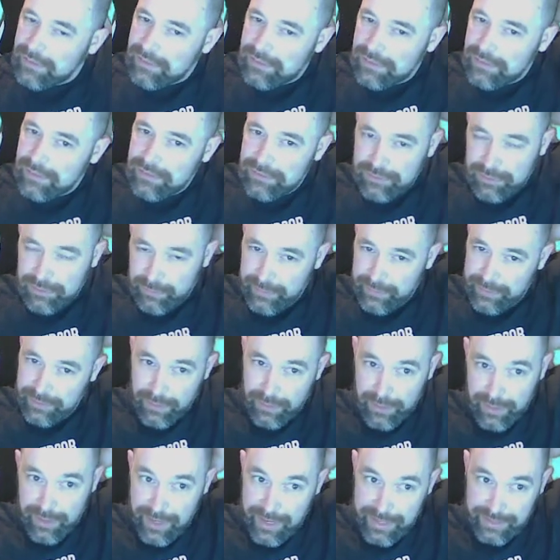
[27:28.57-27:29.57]
So we
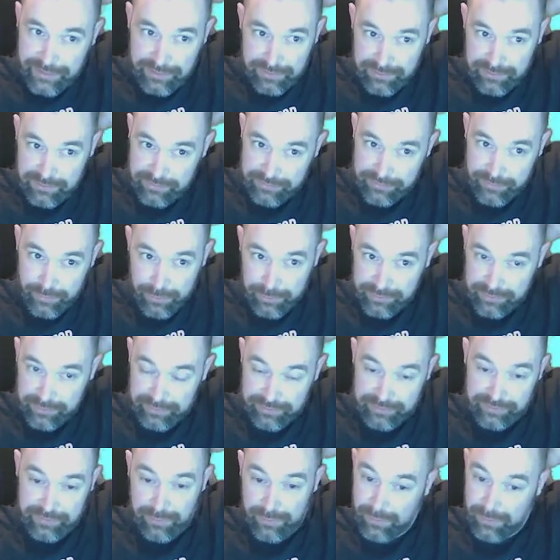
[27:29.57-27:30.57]
know n is
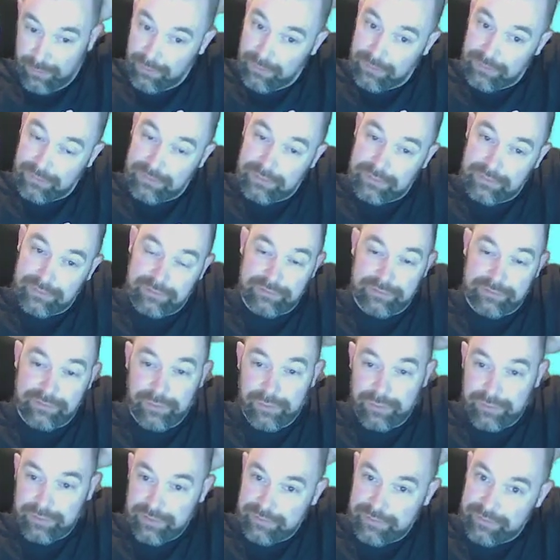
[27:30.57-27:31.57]
44, and
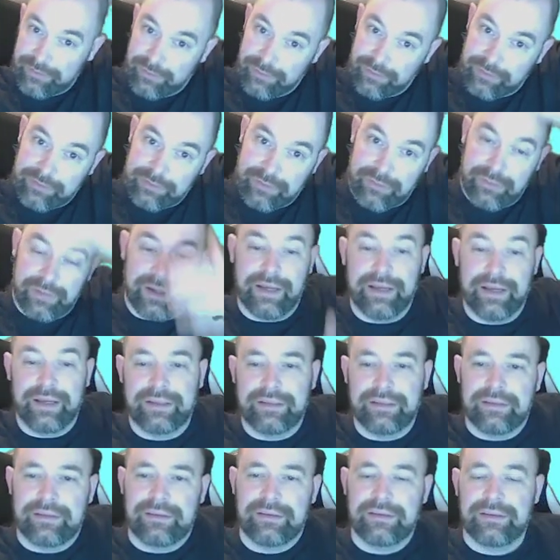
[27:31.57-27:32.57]
44
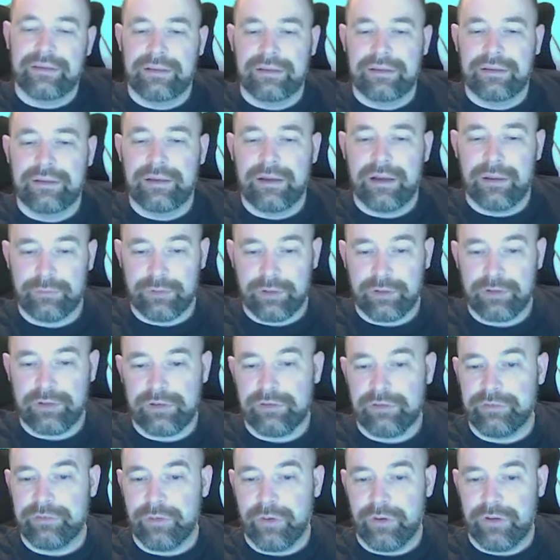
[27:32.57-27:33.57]
squared, I'm going to
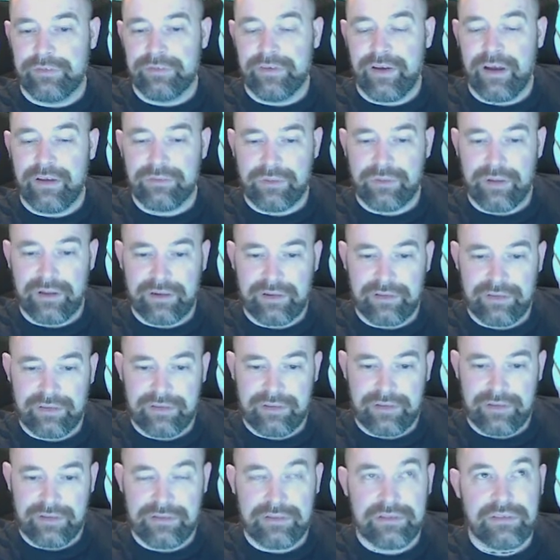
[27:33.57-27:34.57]
do 45 squared because
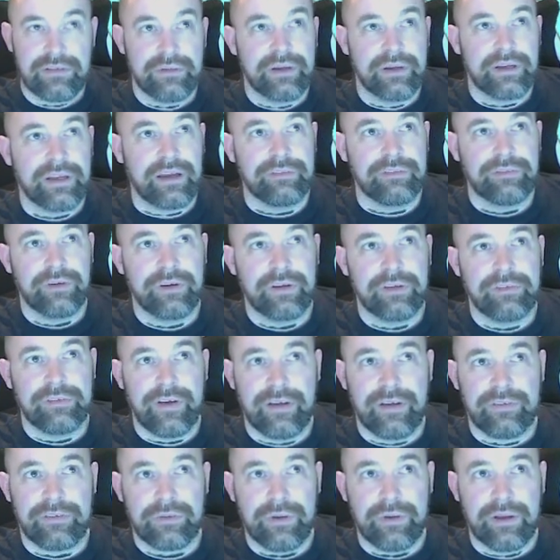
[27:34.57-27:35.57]
it's easy to work out.
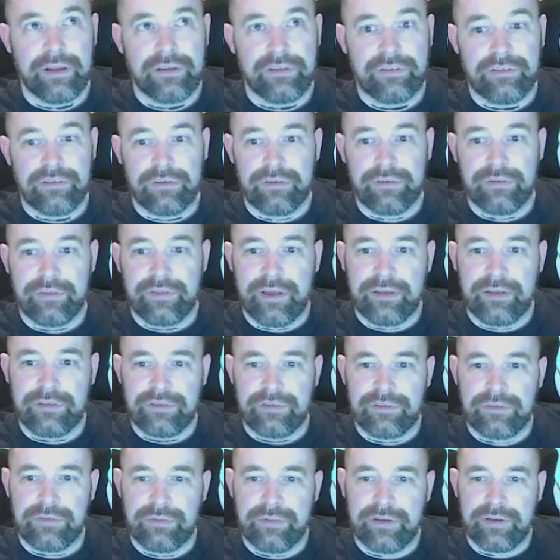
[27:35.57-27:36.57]
45 squared is
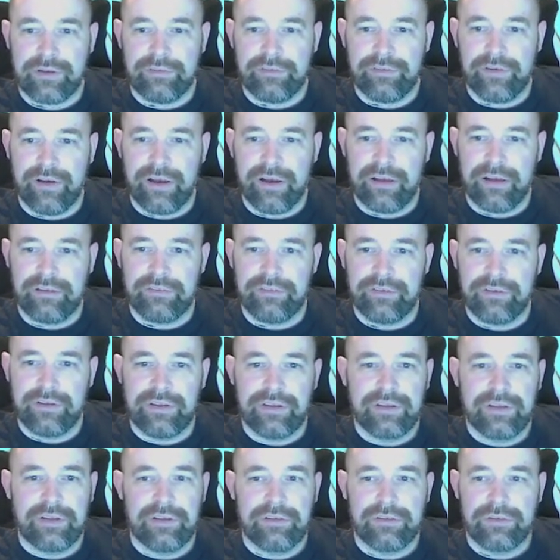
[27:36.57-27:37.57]
2025.
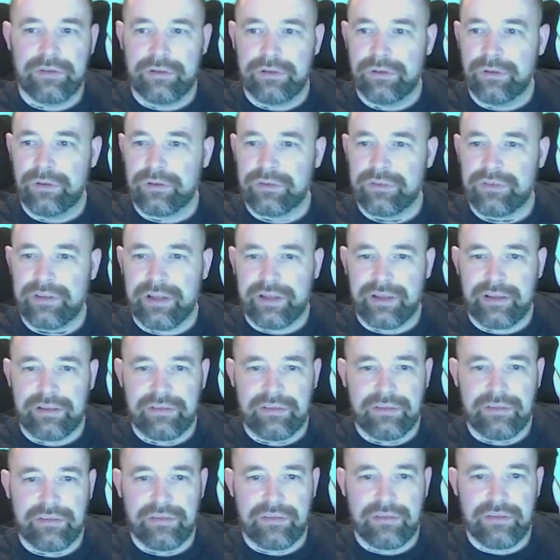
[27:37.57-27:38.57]
So it looks like
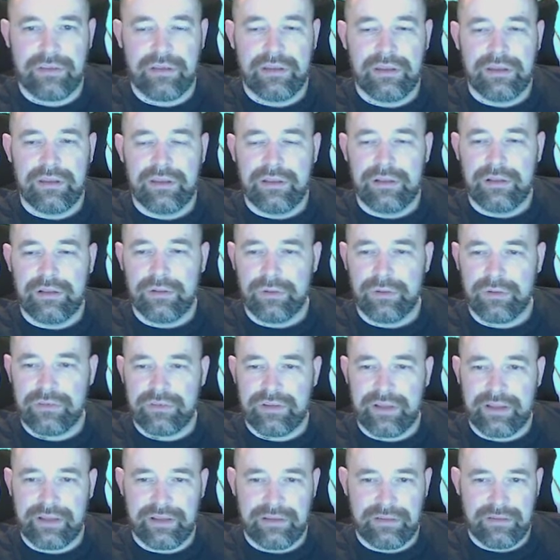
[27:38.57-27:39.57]

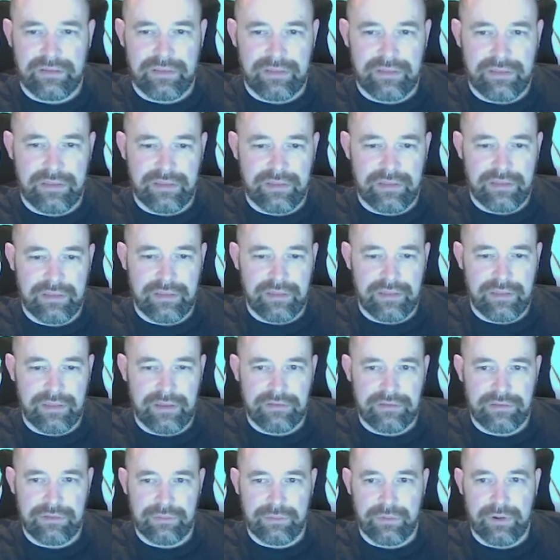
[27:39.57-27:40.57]
it's
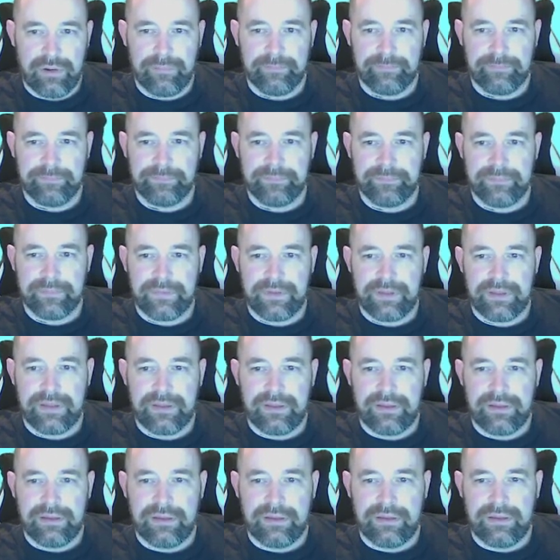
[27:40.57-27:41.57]
this one.
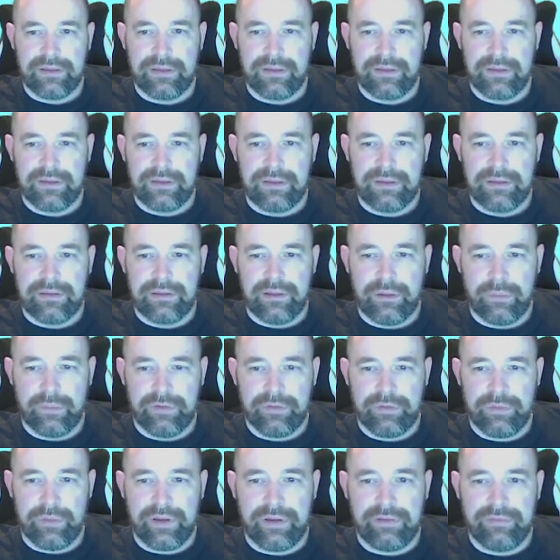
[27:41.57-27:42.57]
There were
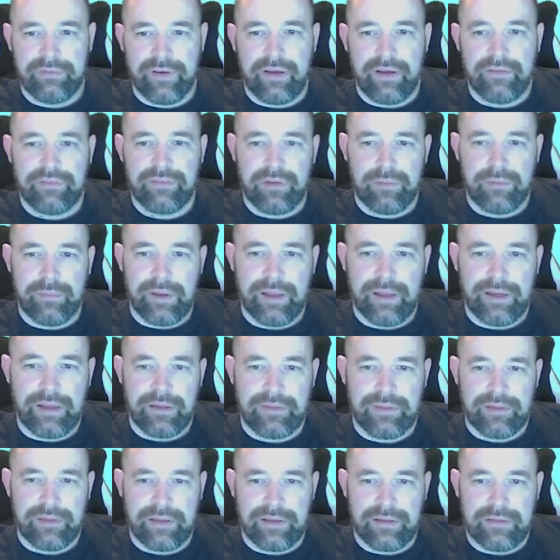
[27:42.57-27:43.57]
25 too many, I
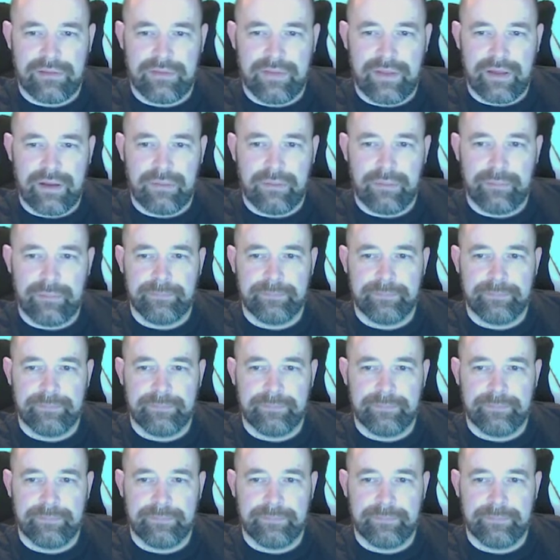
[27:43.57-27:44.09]
think it's that one.